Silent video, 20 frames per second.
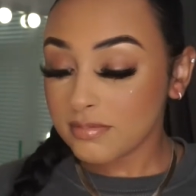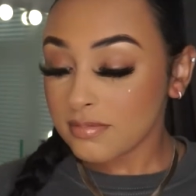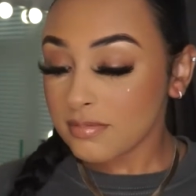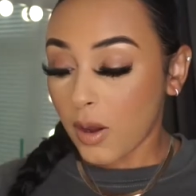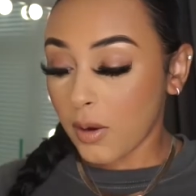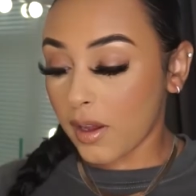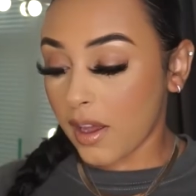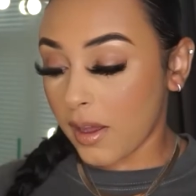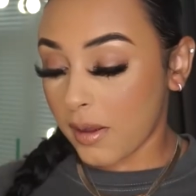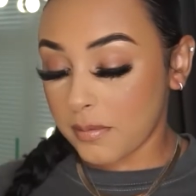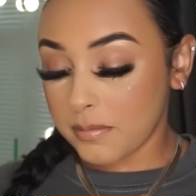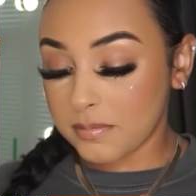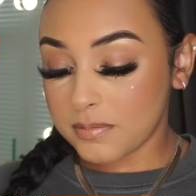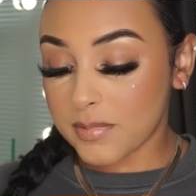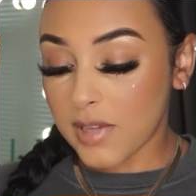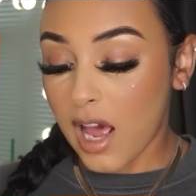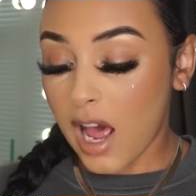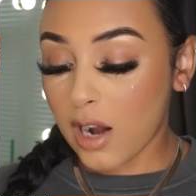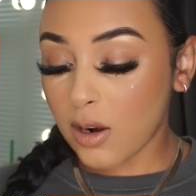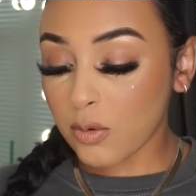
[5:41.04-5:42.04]
Okay,
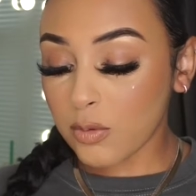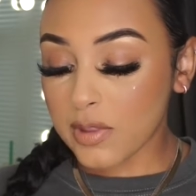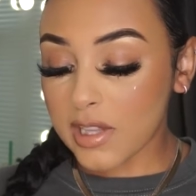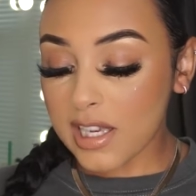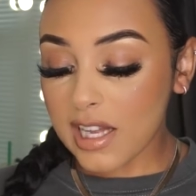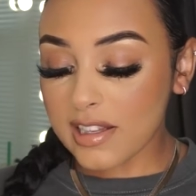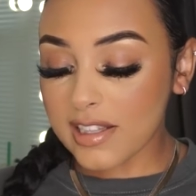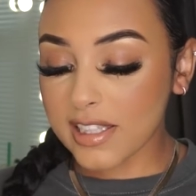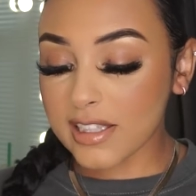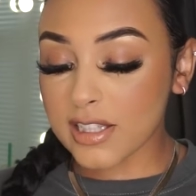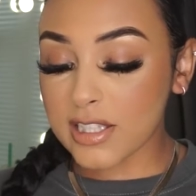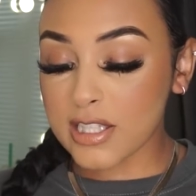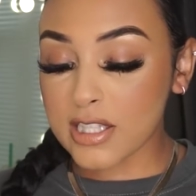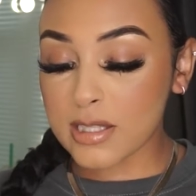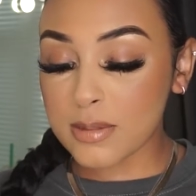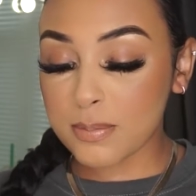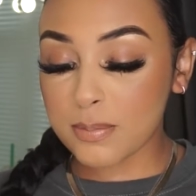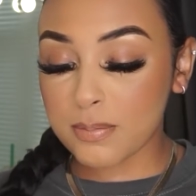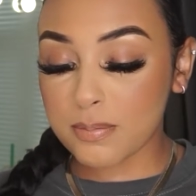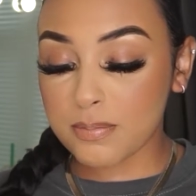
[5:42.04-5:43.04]
I don't think I like the
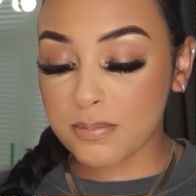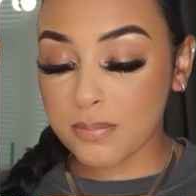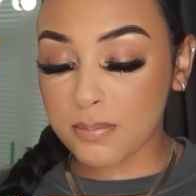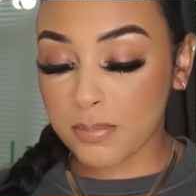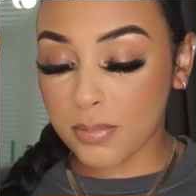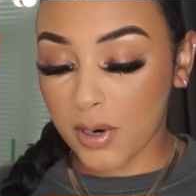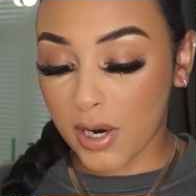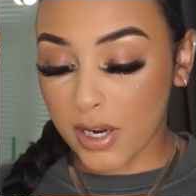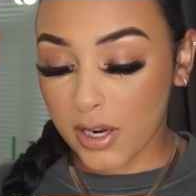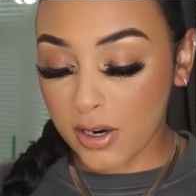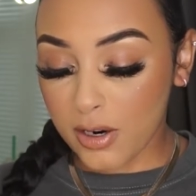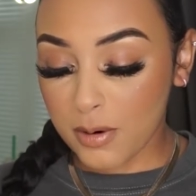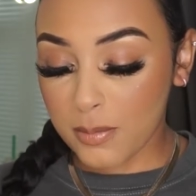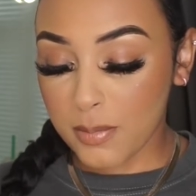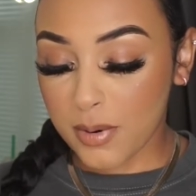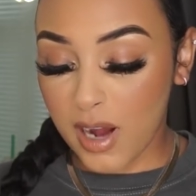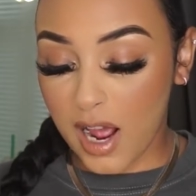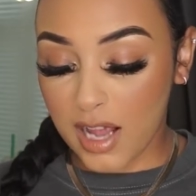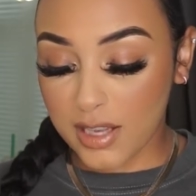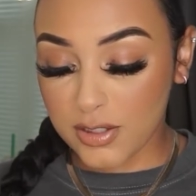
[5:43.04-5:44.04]
sprayer,
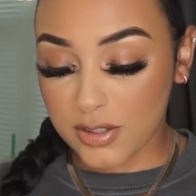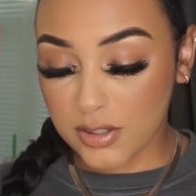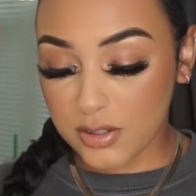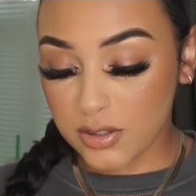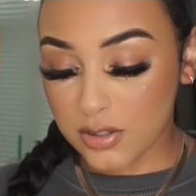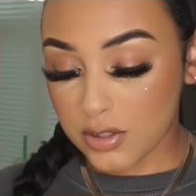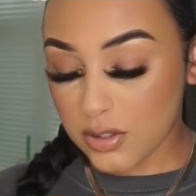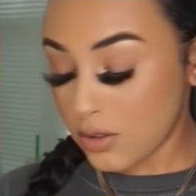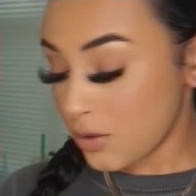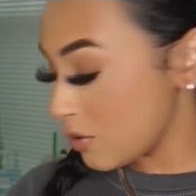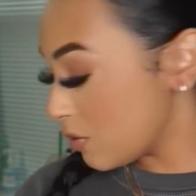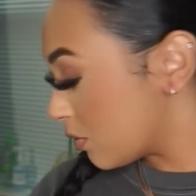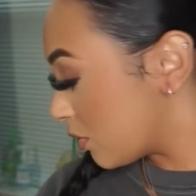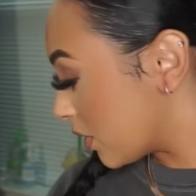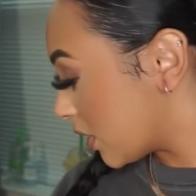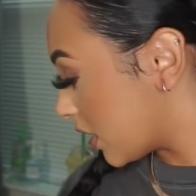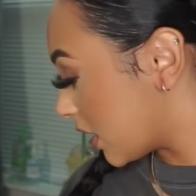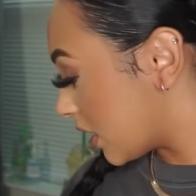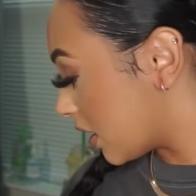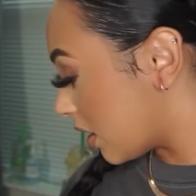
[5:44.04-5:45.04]
but I do
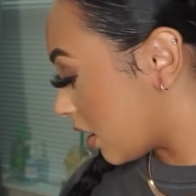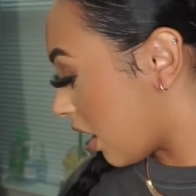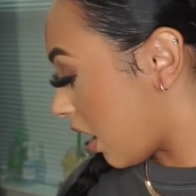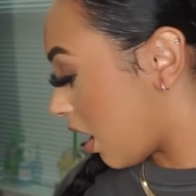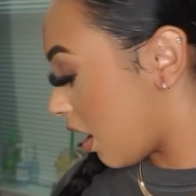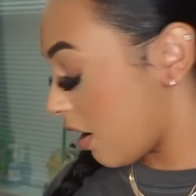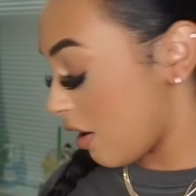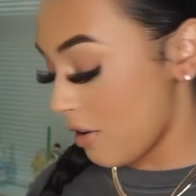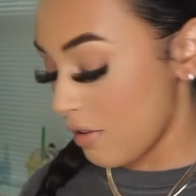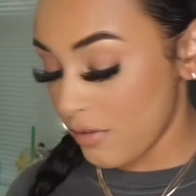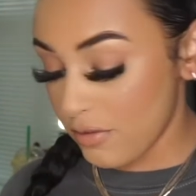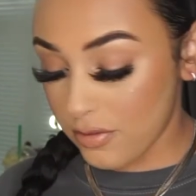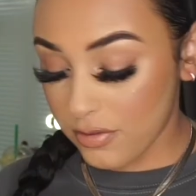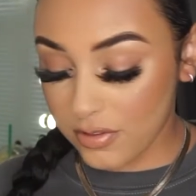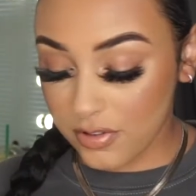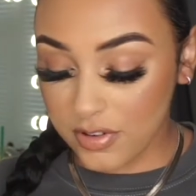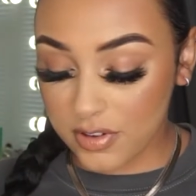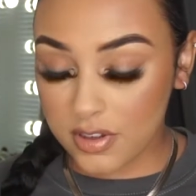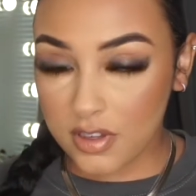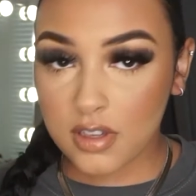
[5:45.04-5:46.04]
really love...
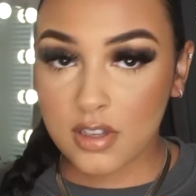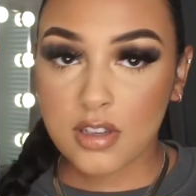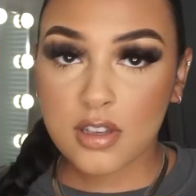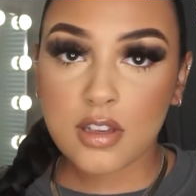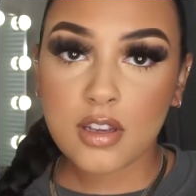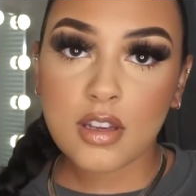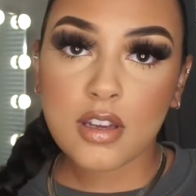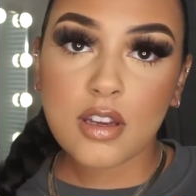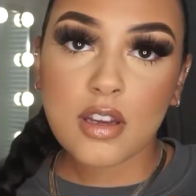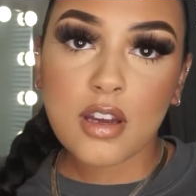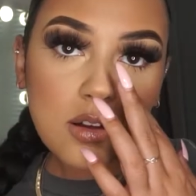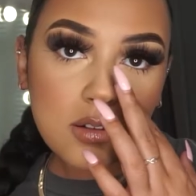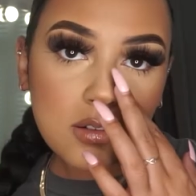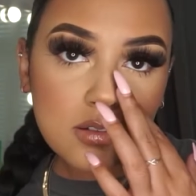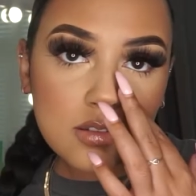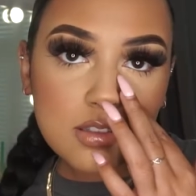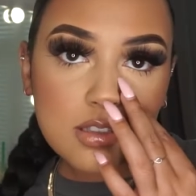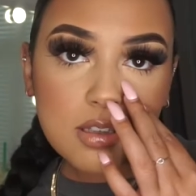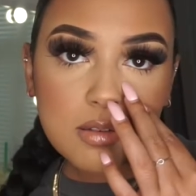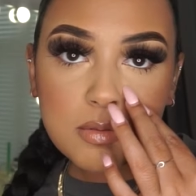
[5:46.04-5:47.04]

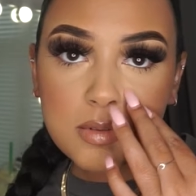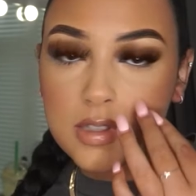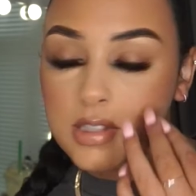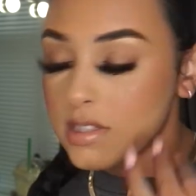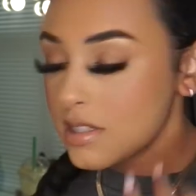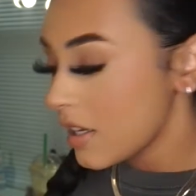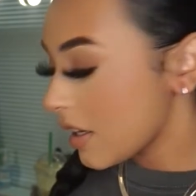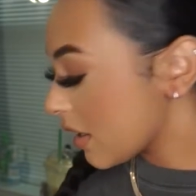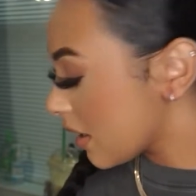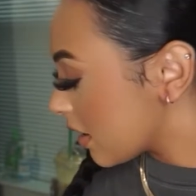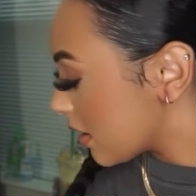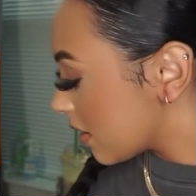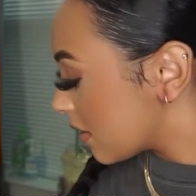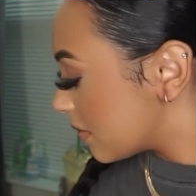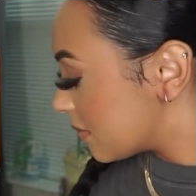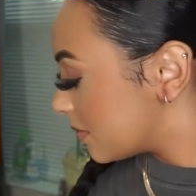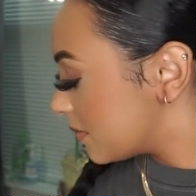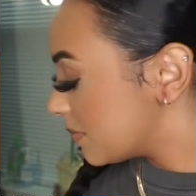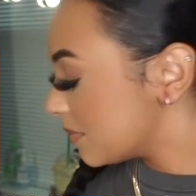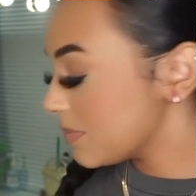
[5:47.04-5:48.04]
Hold on one
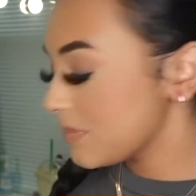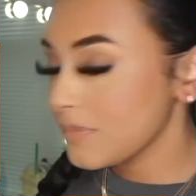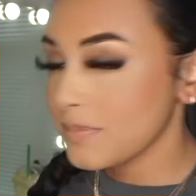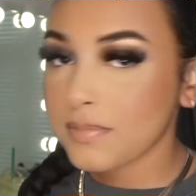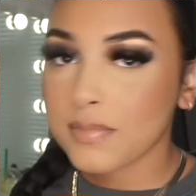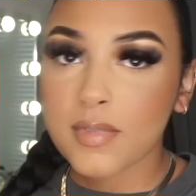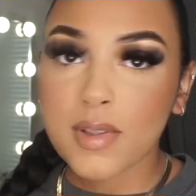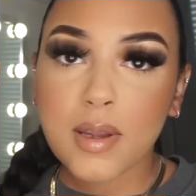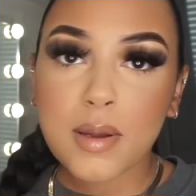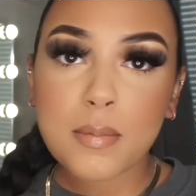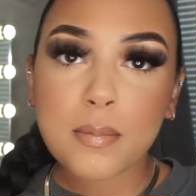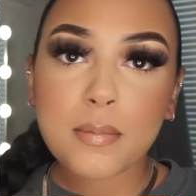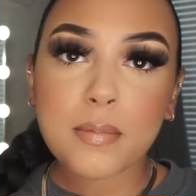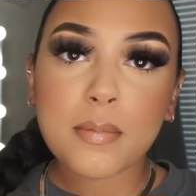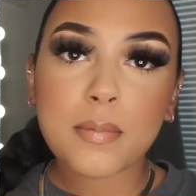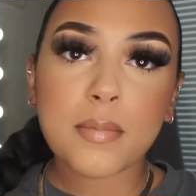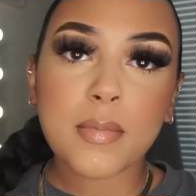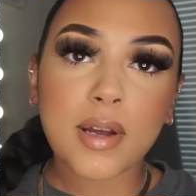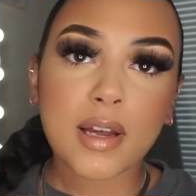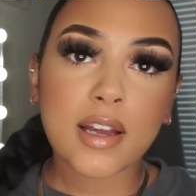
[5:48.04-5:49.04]
second.
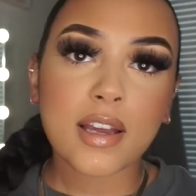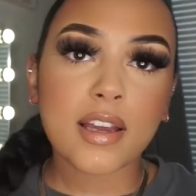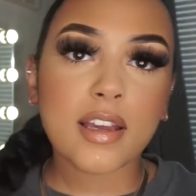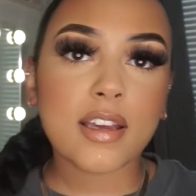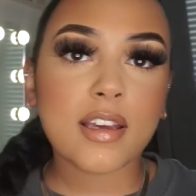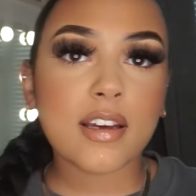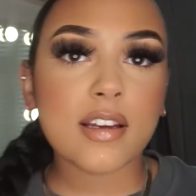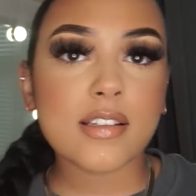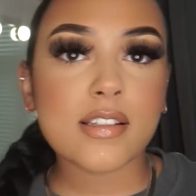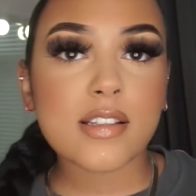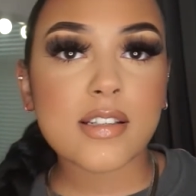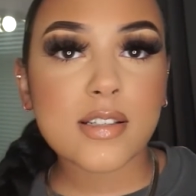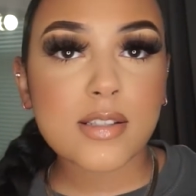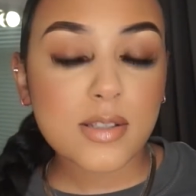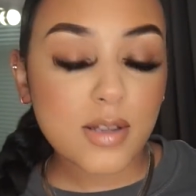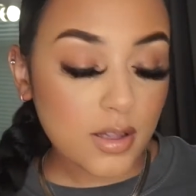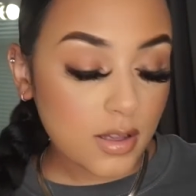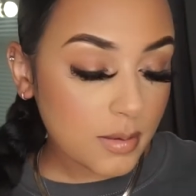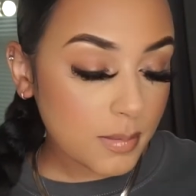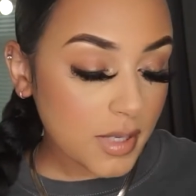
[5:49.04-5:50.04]
My cousin is
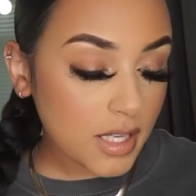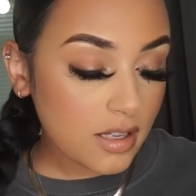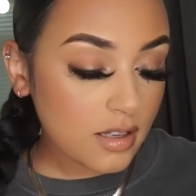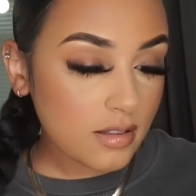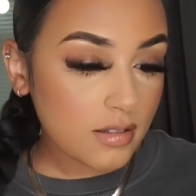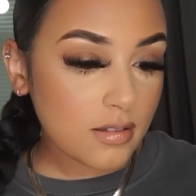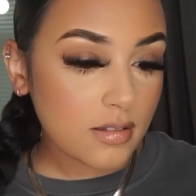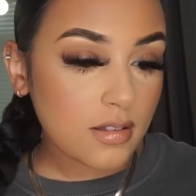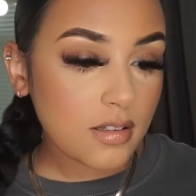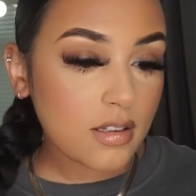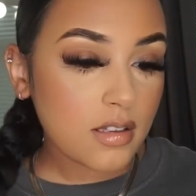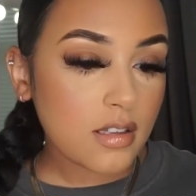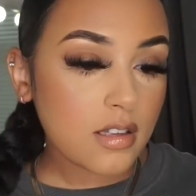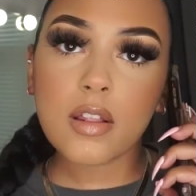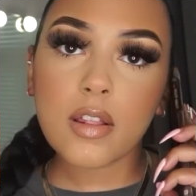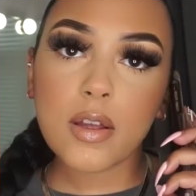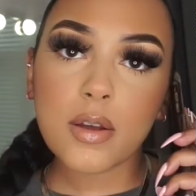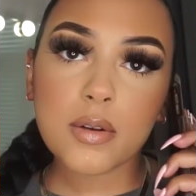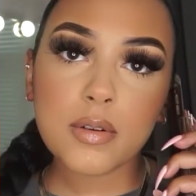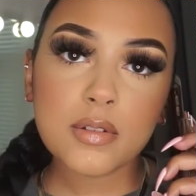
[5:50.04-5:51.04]
calling me.
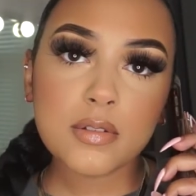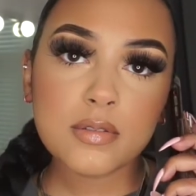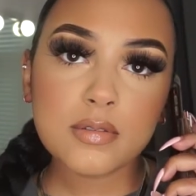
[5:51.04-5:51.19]
Hello?